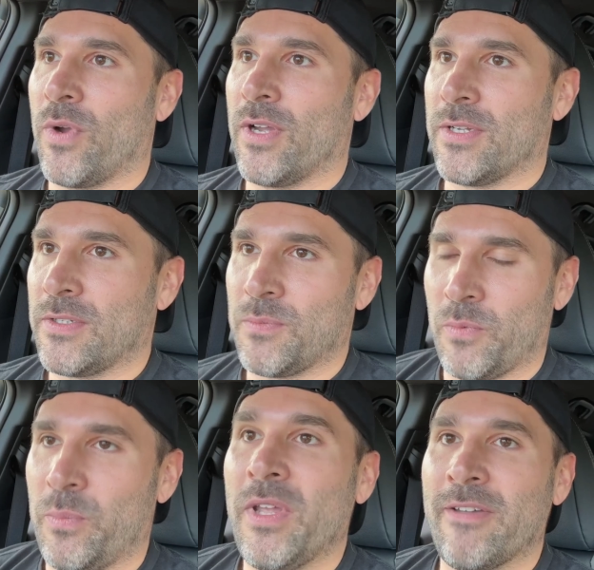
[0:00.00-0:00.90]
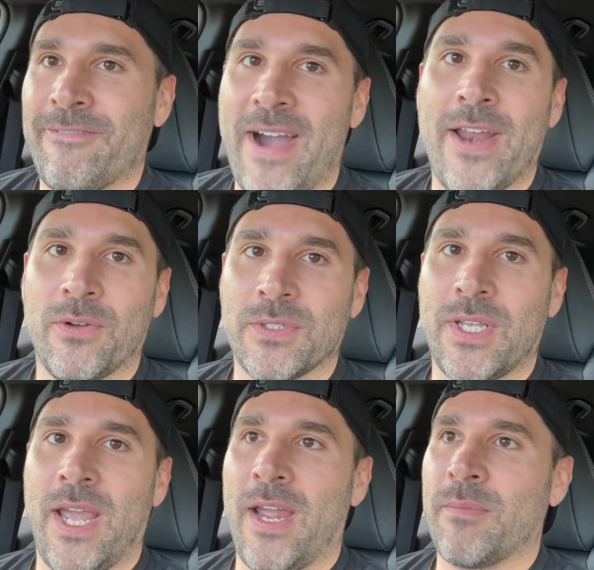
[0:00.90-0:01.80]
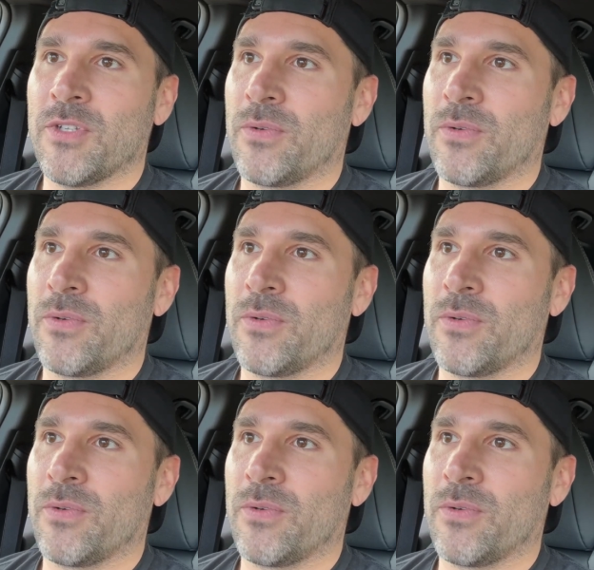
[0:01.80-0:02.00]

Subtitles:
would be the finals game.